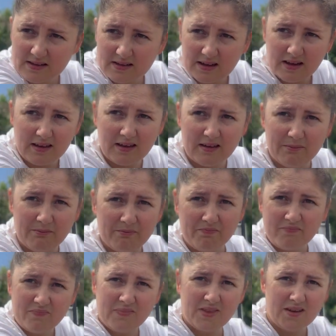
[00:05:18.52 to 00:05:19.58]
um
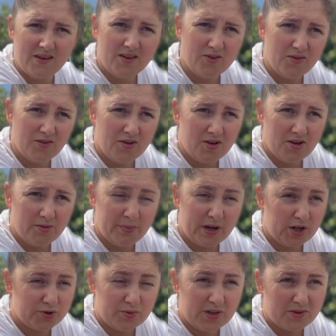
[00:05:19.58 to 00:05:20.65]

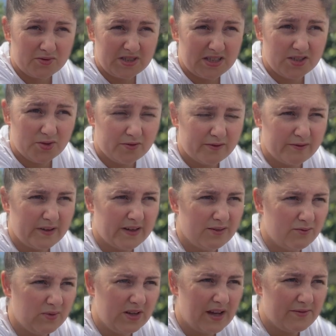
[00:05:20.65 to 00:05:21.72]
because we don't see enough of it
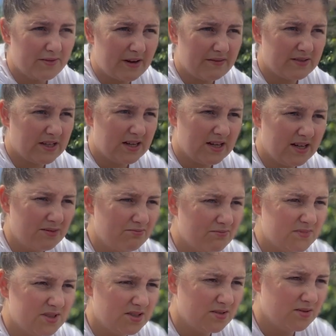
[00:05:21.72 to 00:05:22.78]
we never have time
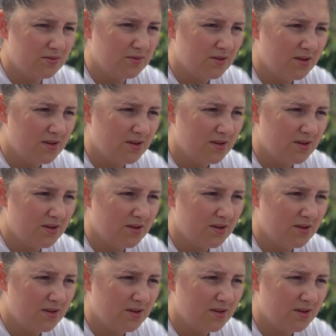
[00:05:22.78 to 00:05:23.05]
to